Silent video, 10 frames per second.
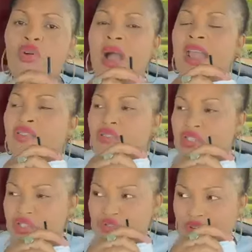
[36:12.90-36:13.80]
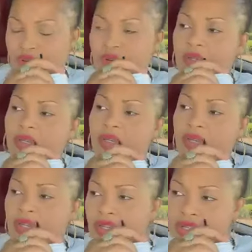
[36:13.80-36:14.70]
So how you know she's drunk?
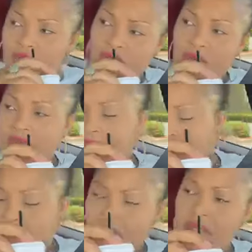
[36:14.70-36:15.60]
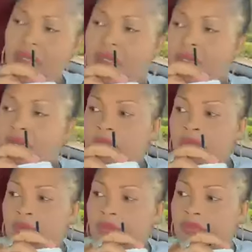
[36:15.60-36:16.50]
She was going like this?
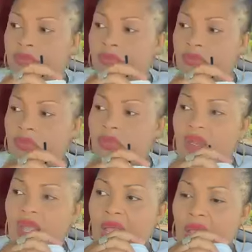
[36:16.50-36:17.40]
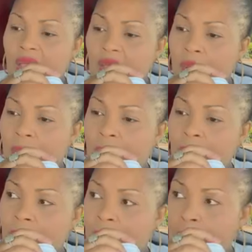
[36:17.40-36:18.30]
Yeah, then she was like, there was this white
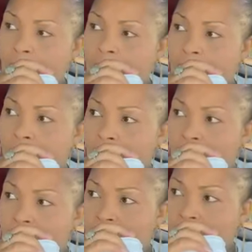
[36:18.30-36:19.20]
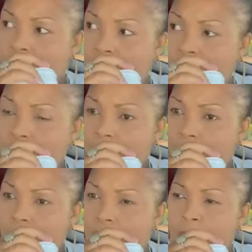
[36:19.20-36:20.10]
guy at the
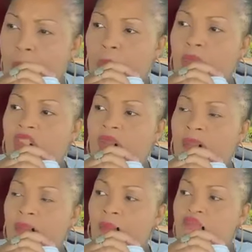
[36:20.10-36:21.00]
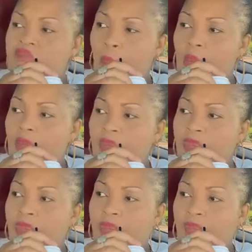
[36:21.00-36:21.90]
bar with her. And then they were like, just,
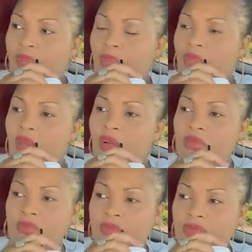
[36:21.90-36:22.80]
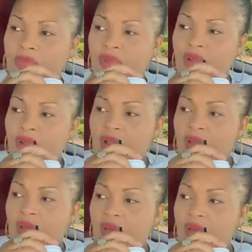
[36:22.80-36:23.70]
if you've seen it, you'll
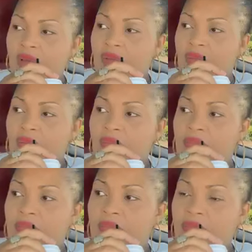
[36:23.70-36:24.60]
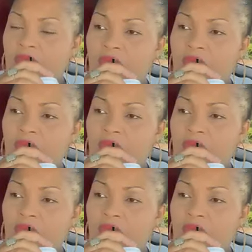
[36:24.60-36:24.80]
be like, okay, these people are drunk.